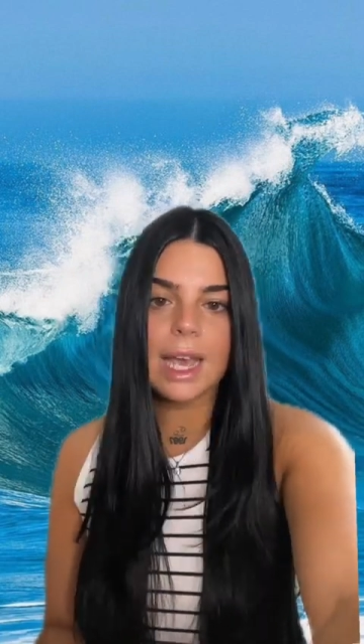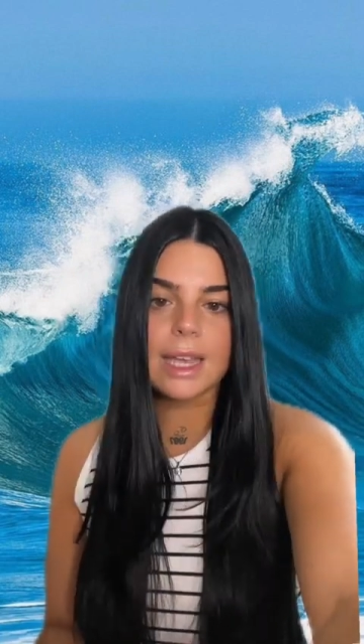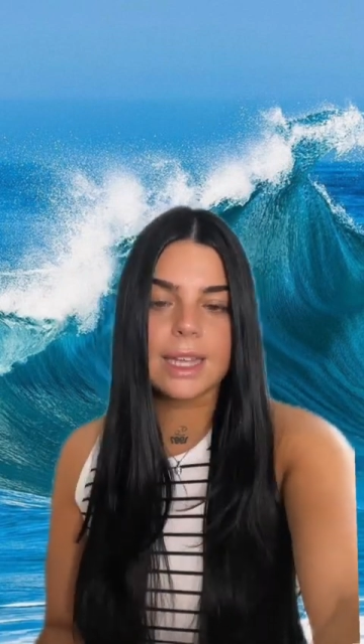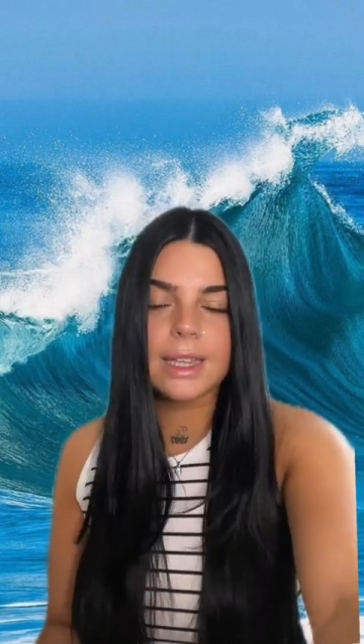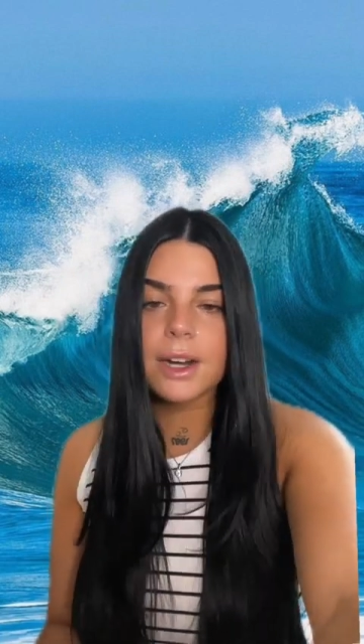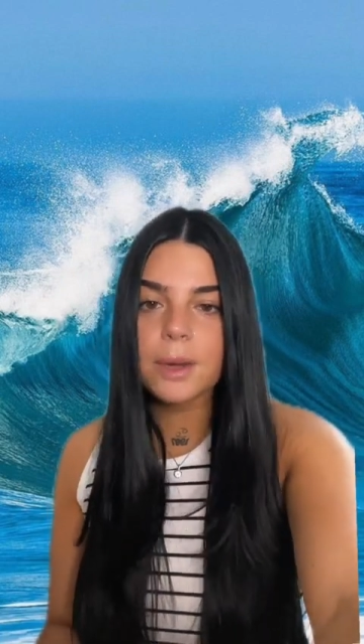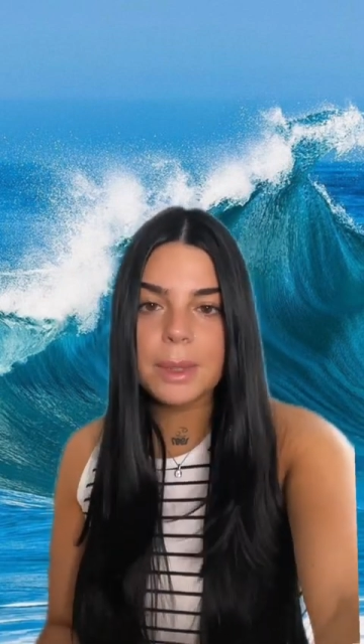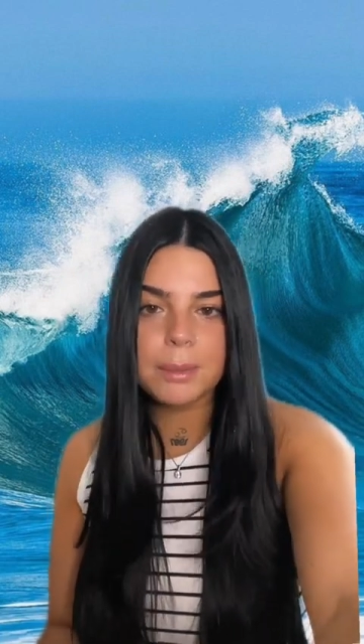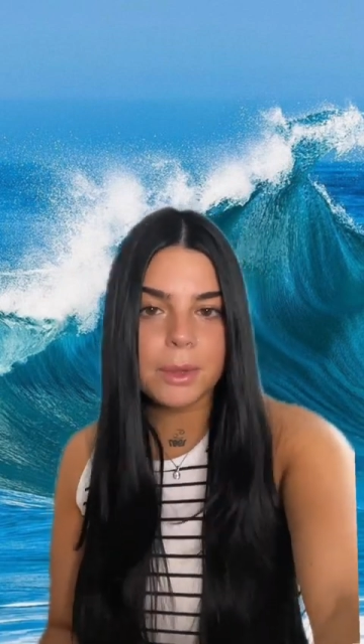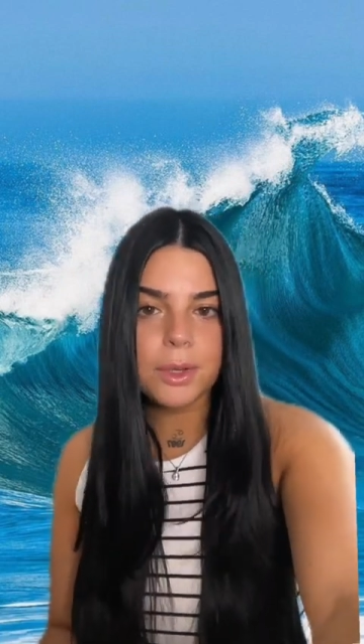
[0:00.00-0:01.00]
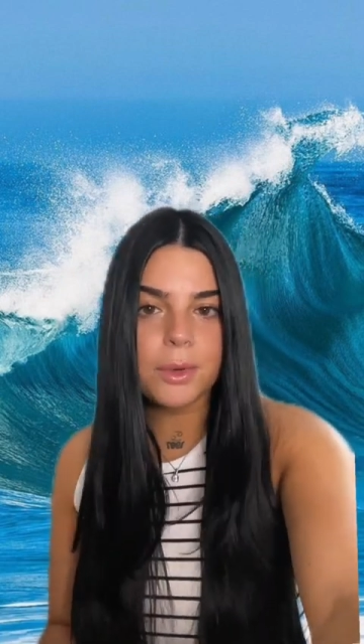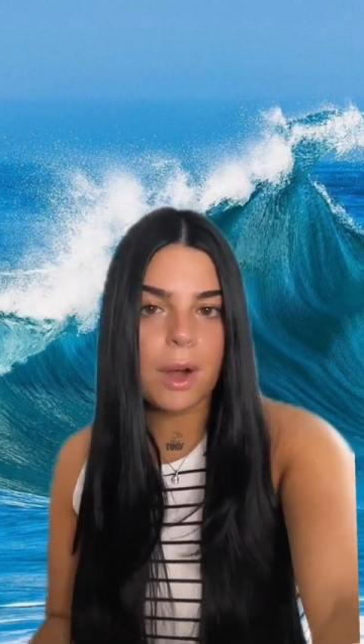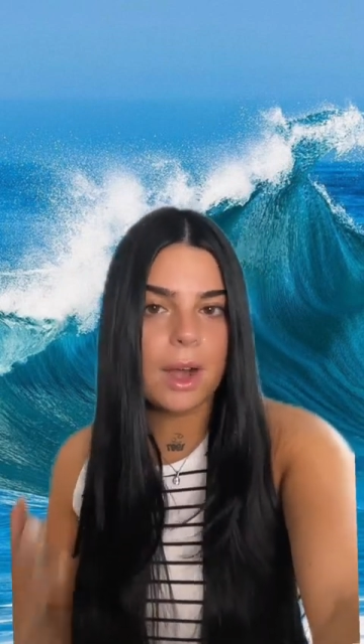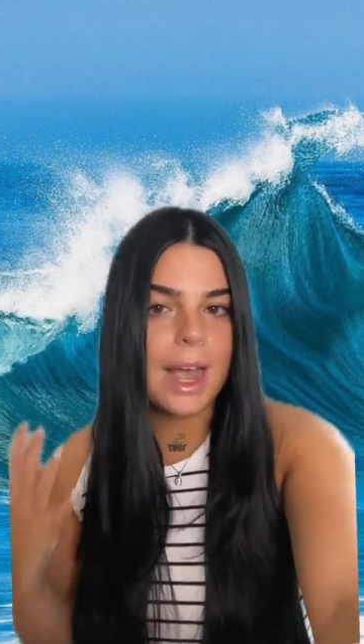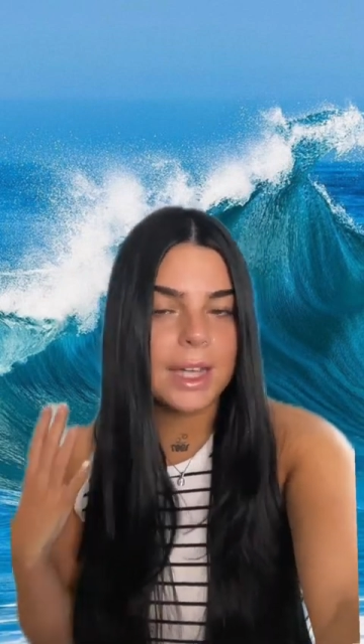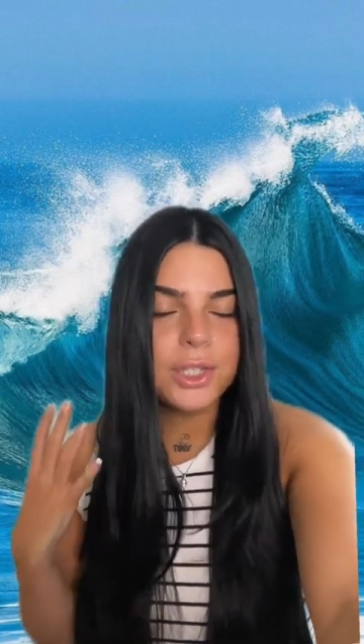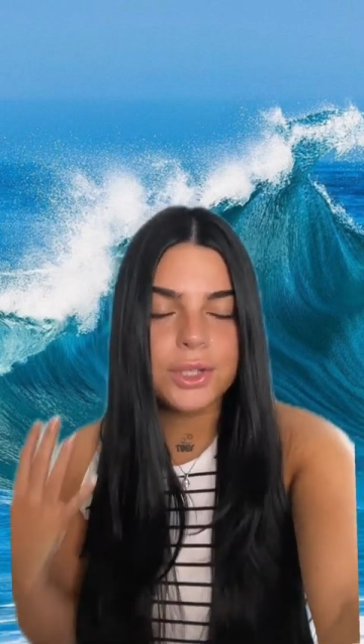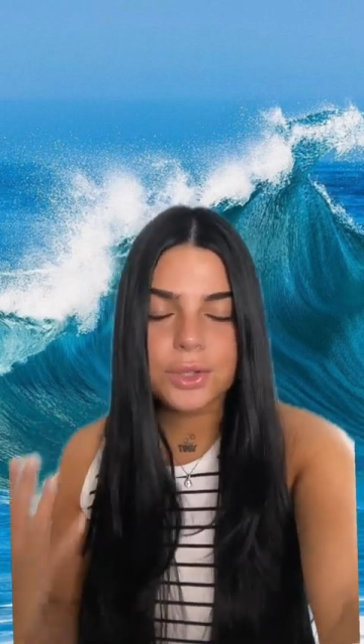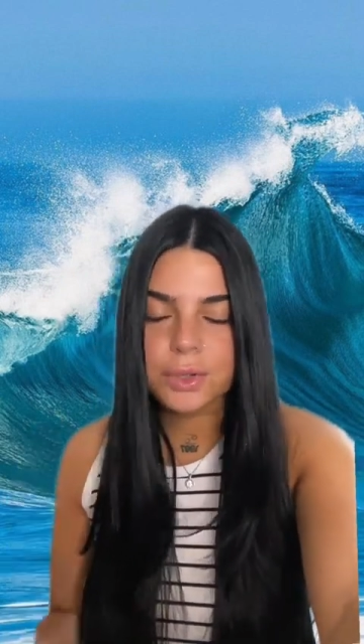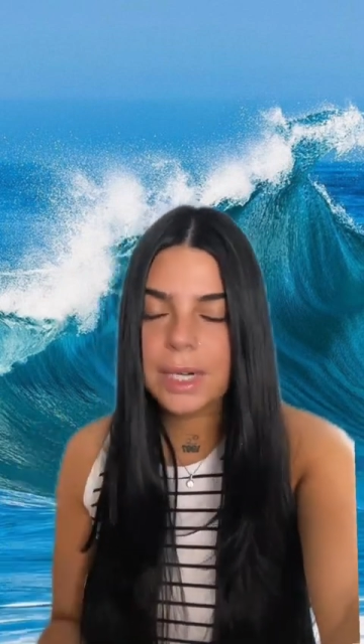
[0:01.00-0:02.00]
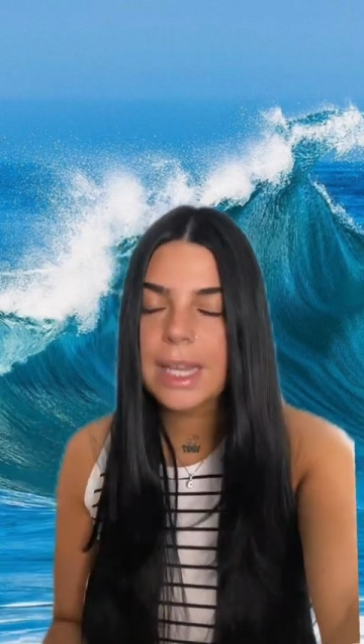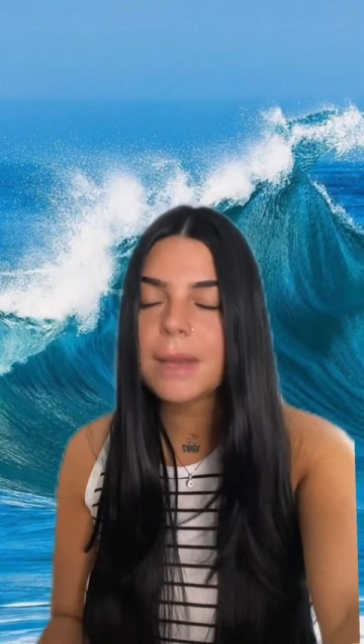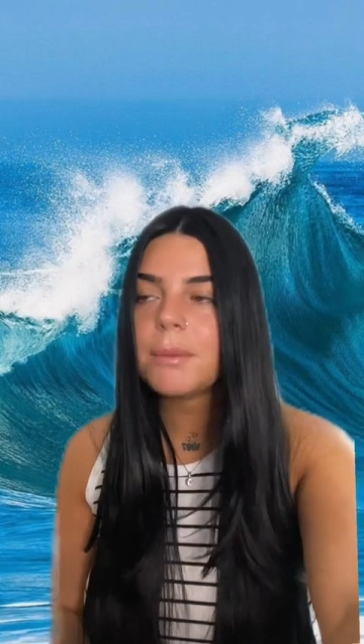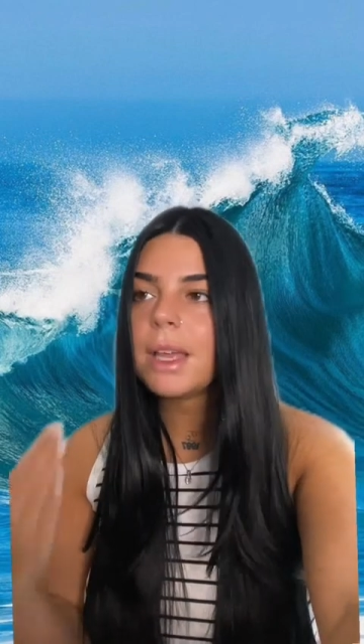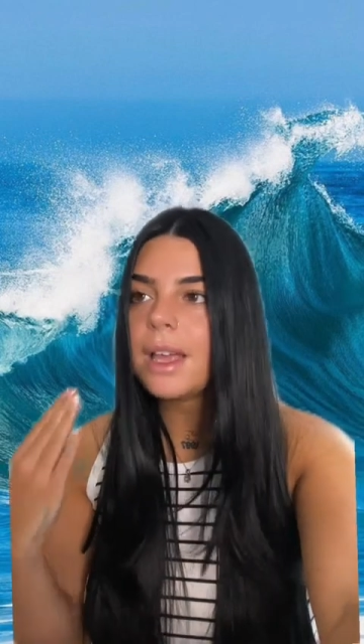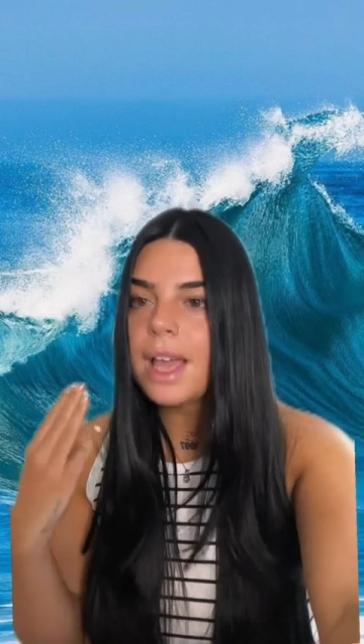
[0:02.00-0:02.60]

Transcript: And then there are people who are extreme,